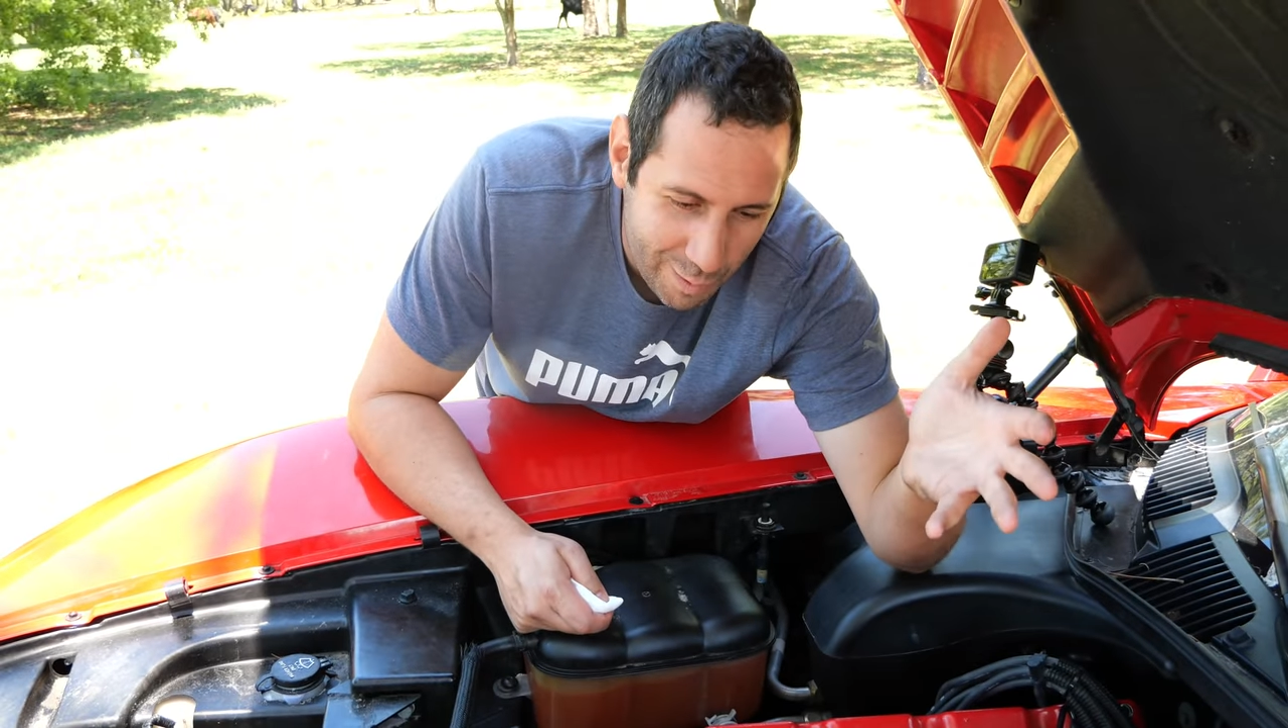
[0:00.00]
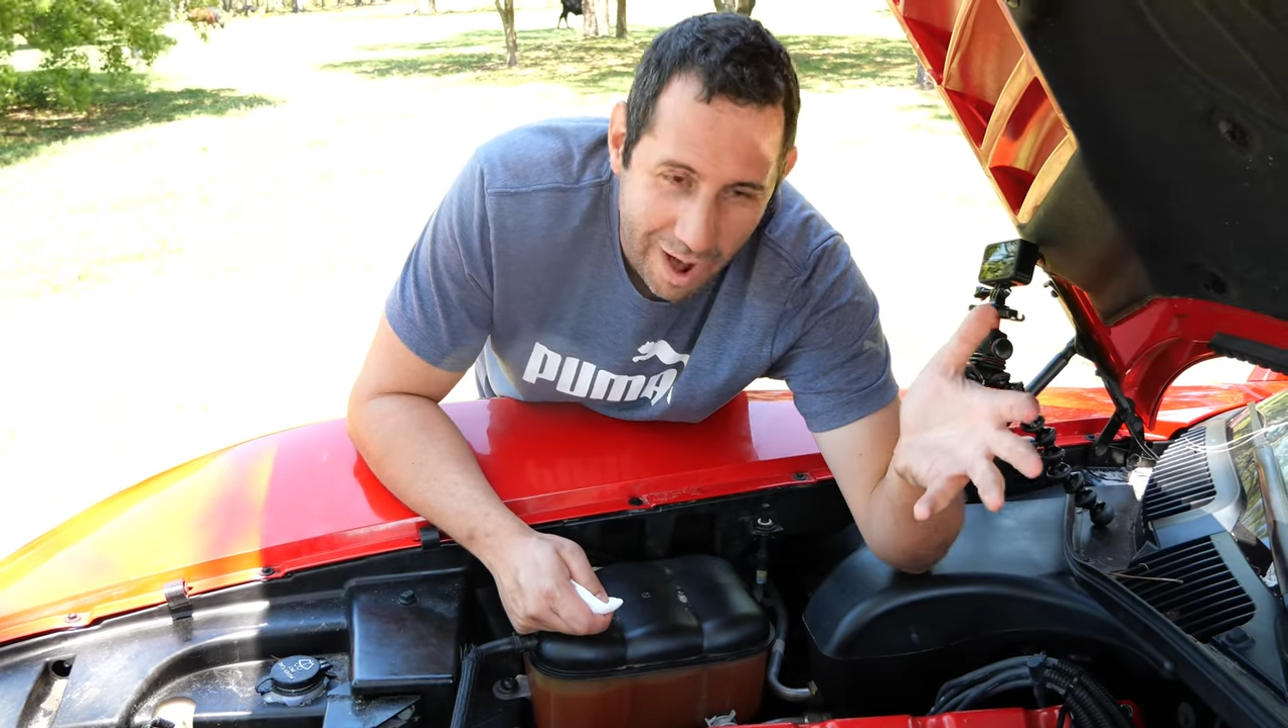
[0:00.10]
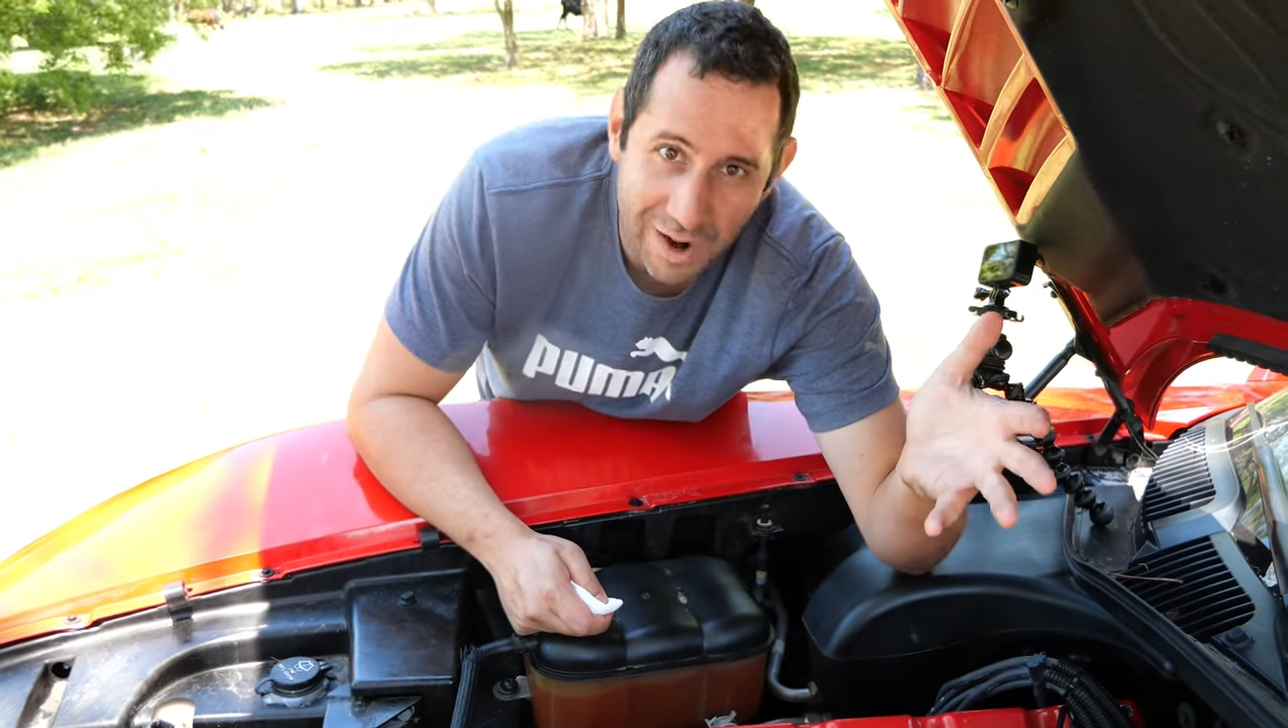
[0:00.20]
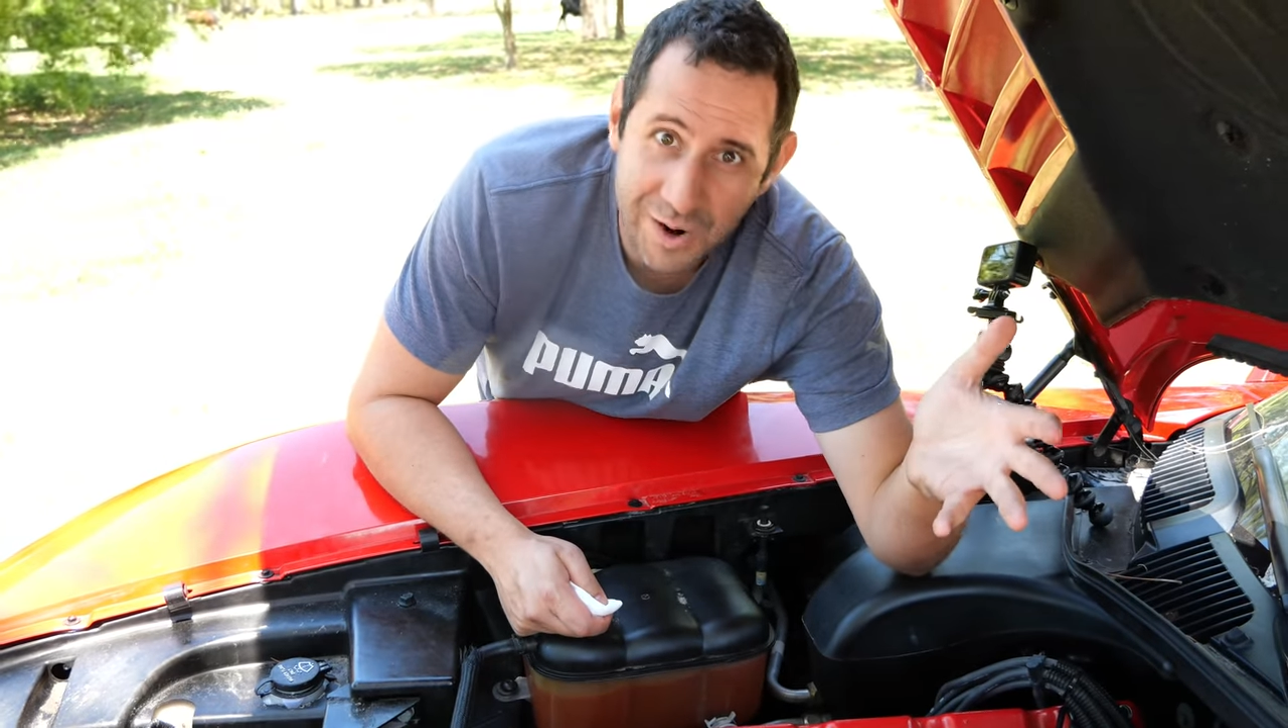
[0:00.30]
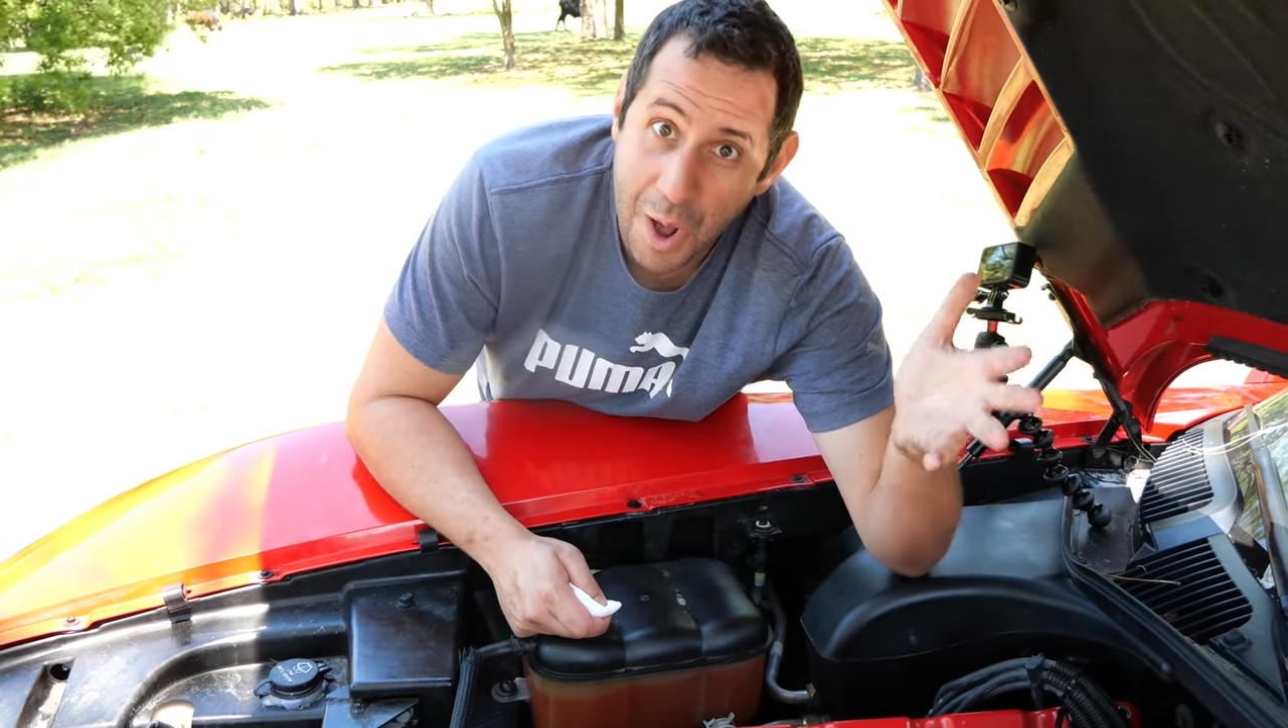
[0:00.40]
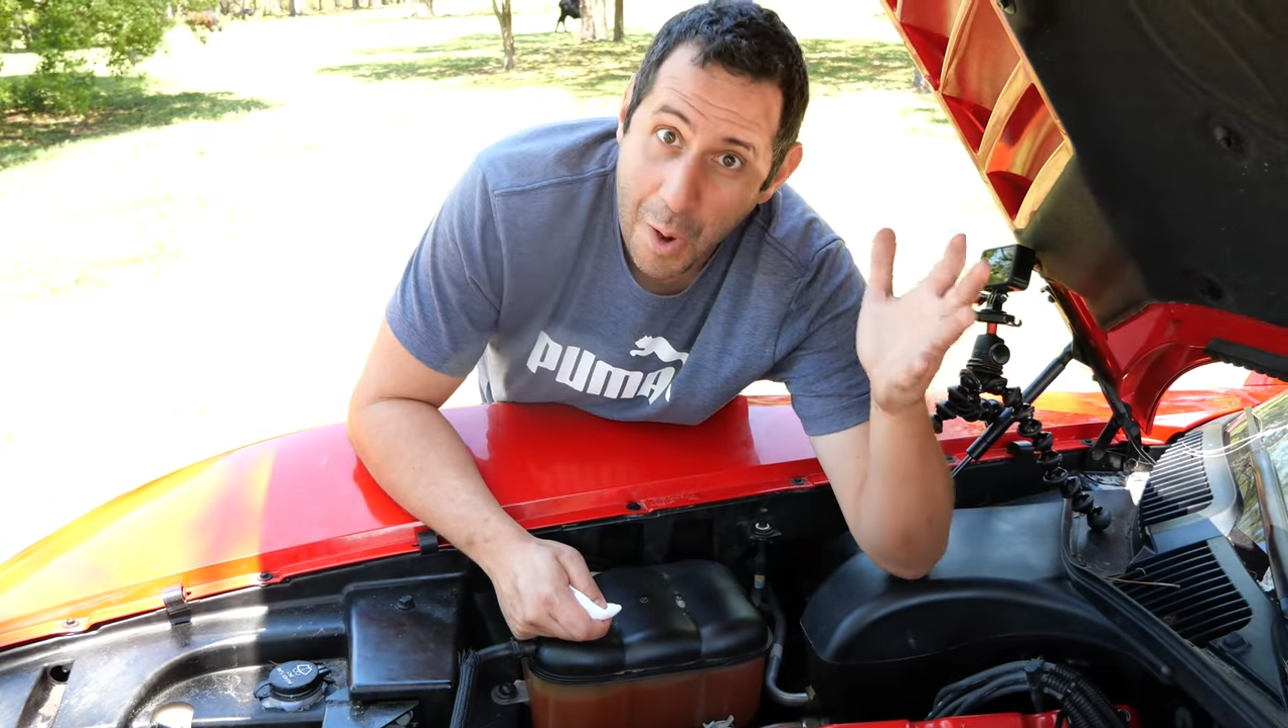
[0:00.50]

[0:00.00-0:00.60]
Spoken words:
water